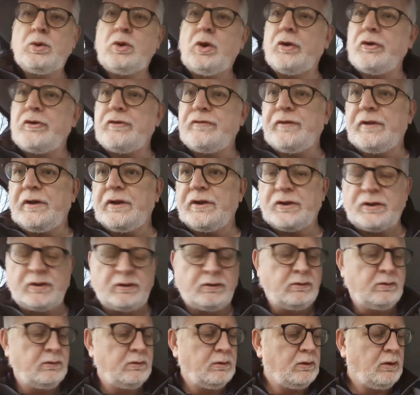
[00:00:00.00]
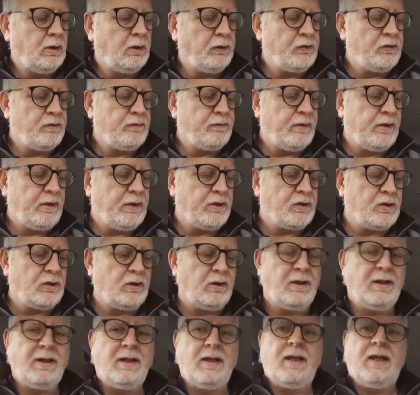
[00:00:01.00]
controversial,
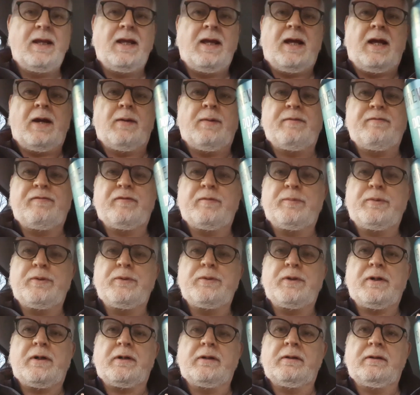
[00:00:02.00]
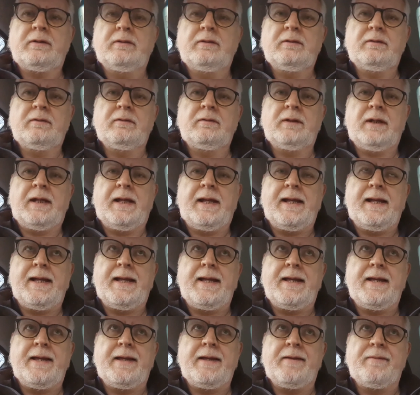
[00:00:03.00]
controversial. I went for a Brewdog.
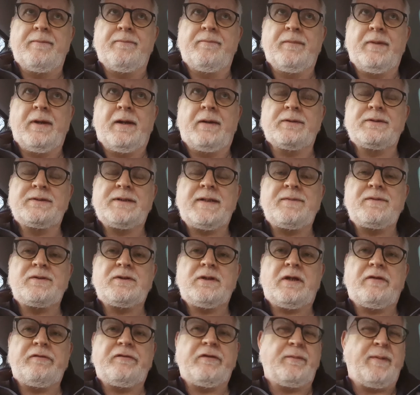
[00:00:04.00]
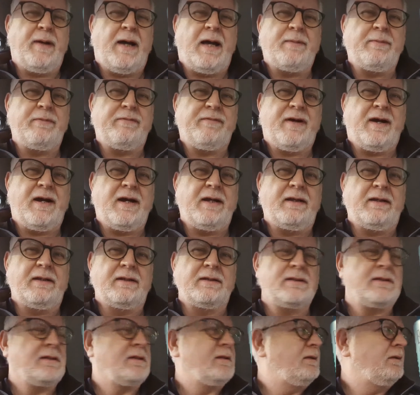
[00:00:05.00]
Um, I was tempted to go for the Palmer
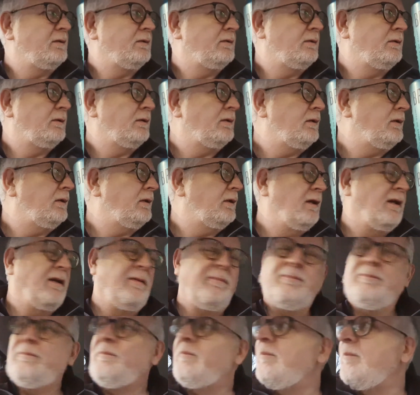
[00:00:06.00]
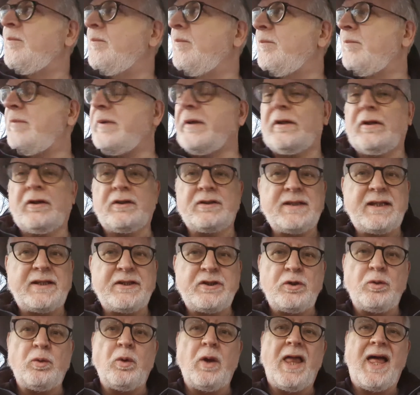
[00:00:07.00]
Violets because I
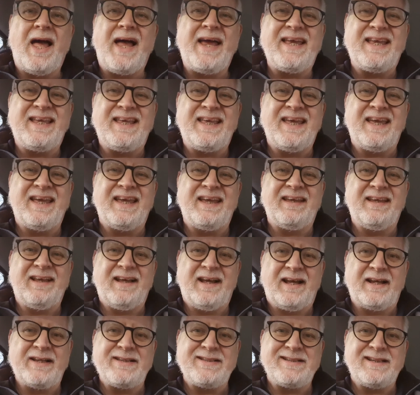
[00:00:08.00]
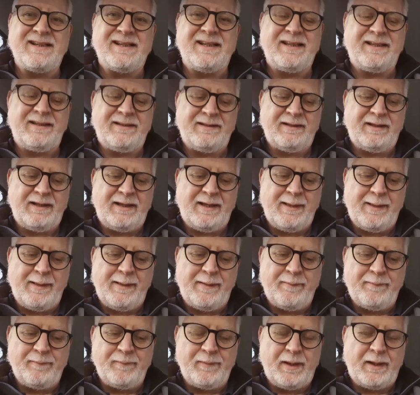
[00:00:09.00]
do like it actually.
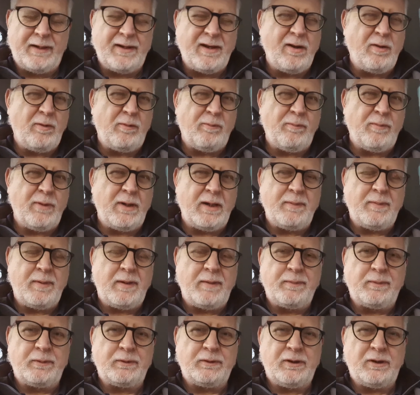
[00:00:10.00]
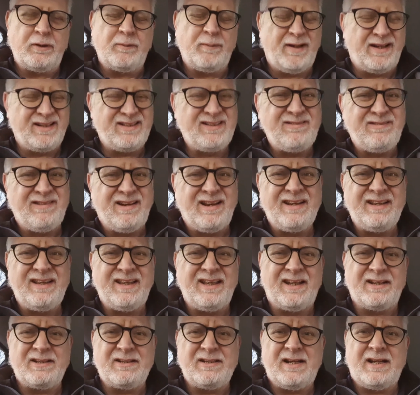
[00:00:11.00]
Um, I know many people do, but I do like
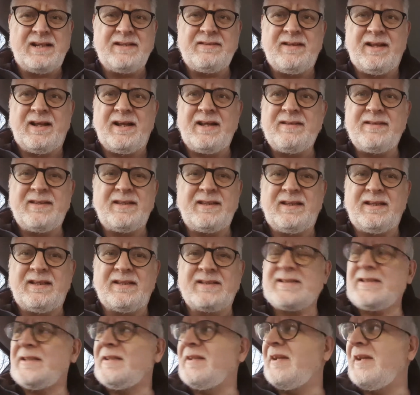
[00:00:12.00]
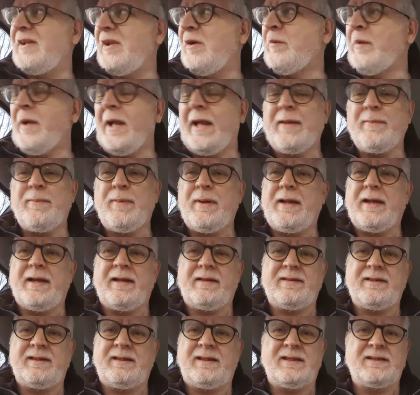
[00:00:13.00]
it actually. I, I think it's an okay beer. I
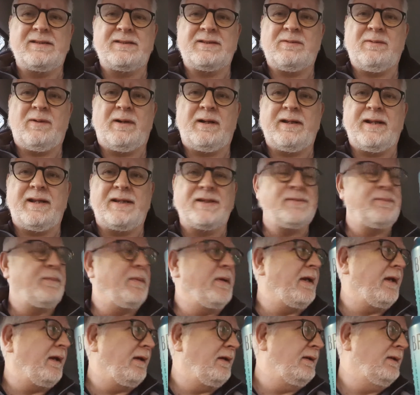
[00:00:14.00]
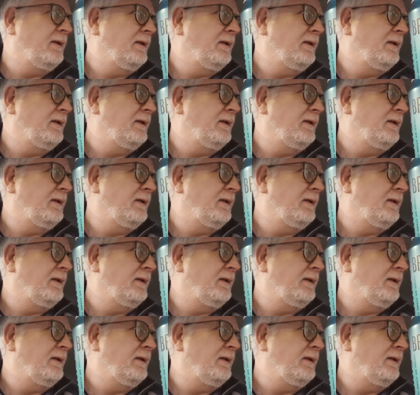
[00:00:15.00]
think it's quite a nice beer.